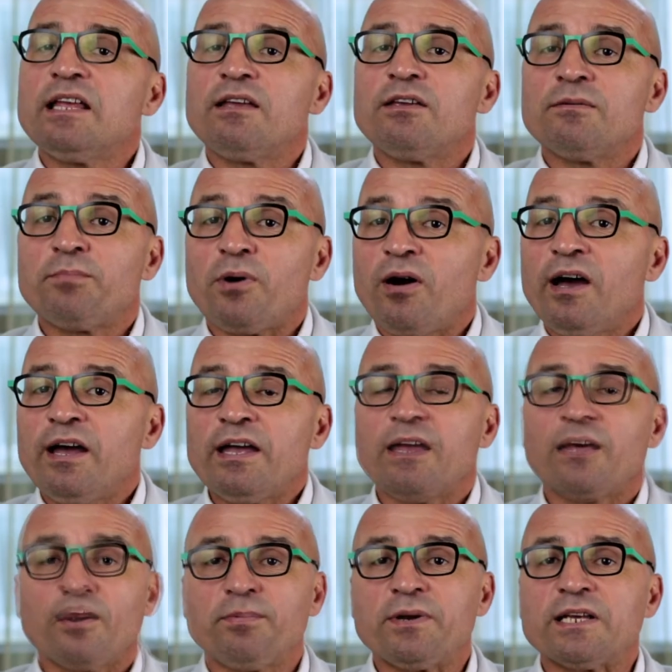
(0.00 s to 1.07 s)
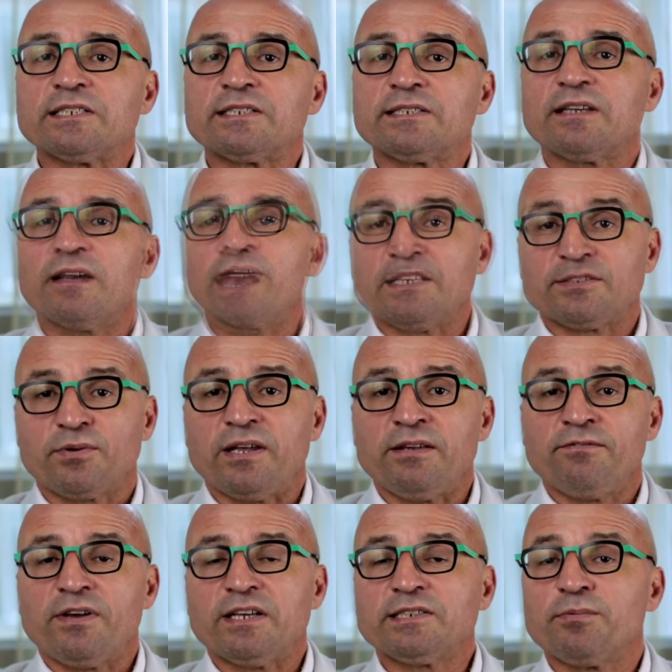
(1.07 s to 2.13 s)
you buy properties as
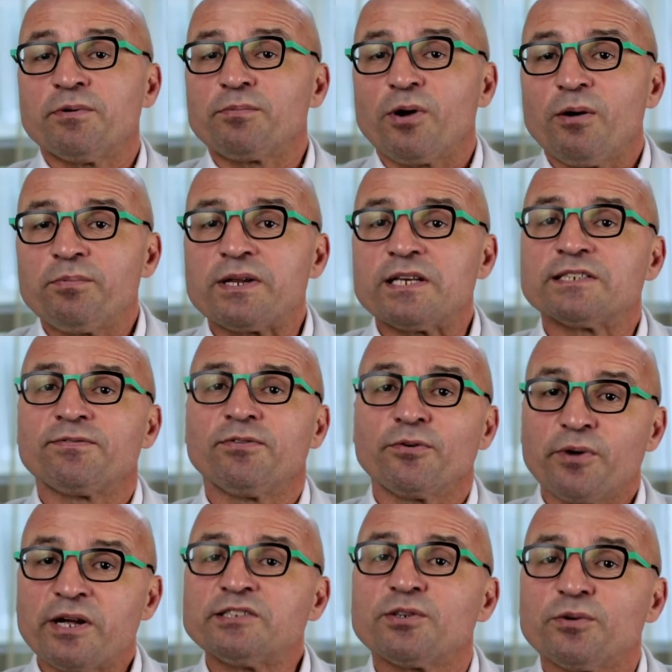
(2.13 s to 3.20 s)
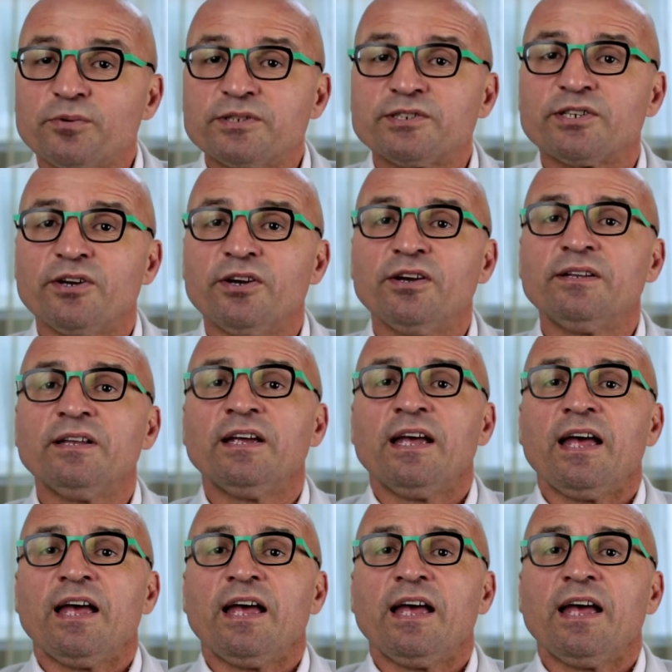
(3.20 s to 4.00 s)
investment properties for rental return.